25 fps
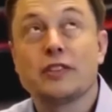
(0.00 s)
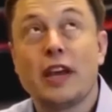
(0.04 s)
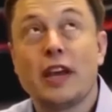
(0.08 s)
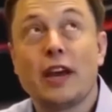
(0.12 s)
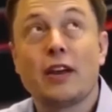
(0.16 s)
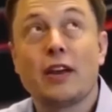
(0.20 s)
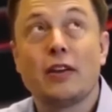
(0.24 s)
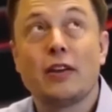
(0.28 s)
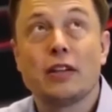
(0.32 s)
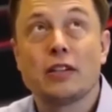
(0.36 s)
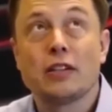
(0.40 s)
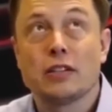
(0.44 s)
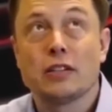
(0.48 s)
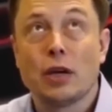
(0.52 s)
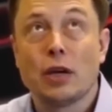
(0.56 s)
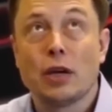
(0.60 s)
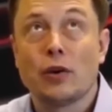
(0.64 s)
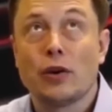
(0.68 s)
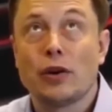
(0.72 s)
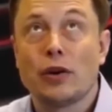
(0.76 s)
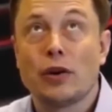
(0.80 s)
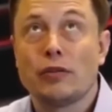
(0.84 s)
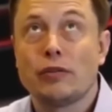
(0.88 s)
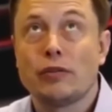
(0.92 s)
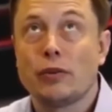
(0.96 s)
the standard
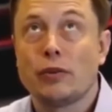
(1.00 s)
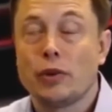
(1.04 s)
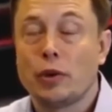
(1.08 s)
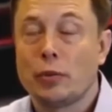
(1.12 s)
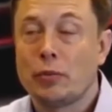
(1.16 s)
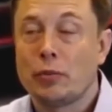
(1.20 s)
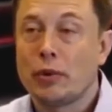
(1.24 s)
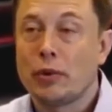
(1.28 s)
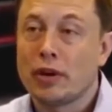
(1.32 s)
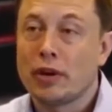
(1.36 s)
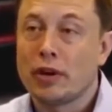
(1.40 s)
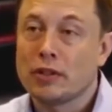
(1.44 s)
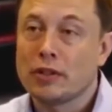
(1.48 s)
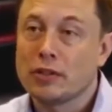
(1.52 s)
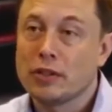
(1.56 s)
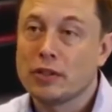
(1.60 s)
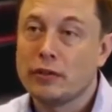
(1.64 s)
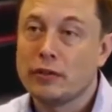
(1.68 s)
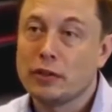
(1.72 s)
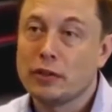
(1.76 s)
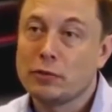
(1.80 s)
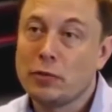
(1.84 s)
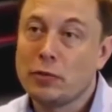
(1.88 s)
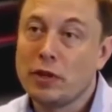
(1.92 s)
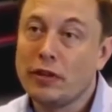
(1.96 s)
is lower for your
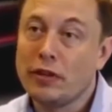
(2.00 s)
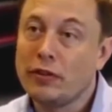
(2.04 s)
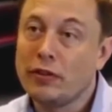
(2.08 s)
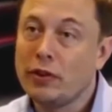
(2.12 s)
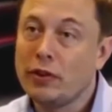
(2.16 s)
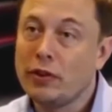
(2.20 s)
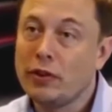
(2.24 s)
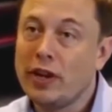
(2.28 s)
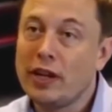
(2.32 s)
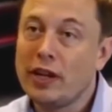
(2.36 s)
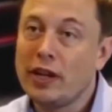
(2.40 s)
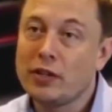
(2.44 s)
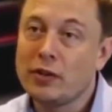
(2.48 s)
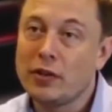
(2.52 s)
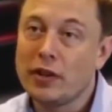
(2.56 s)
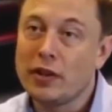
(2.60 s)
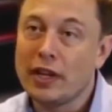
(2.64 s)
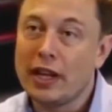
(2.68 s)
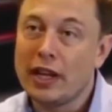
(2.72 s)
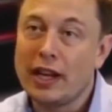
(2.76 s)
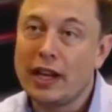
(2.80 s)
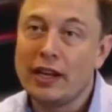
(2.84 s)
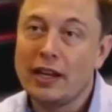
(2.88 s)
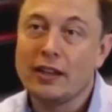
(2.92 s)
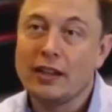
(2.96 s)
product or service. But if you're
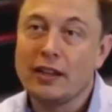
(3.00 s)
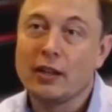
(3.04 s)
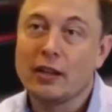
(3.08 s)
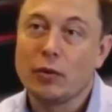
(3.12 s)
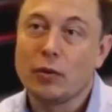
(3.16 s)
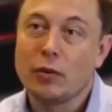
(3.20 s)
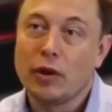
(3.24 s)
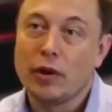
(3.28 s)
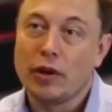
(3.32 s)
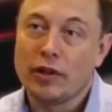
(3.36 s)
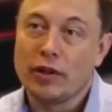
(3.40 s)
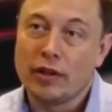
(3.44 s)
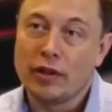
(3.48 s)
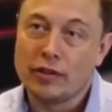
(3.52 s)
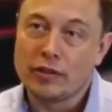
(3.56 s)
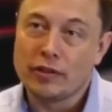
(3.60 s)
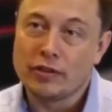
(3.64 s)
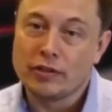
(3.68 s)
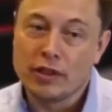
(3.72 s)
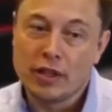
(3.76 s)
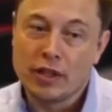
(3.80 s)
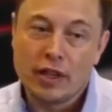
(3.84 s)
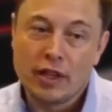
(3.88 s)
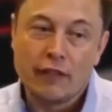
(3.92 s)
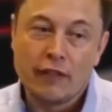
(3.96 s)
entering anything where
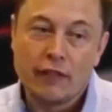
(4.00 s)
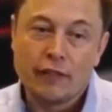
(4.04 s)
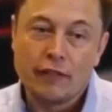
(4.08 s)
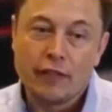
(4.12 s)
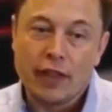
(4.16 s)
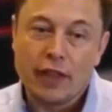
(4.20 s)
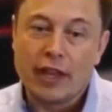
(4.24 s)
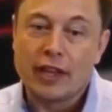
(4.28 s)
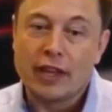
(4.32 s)
there's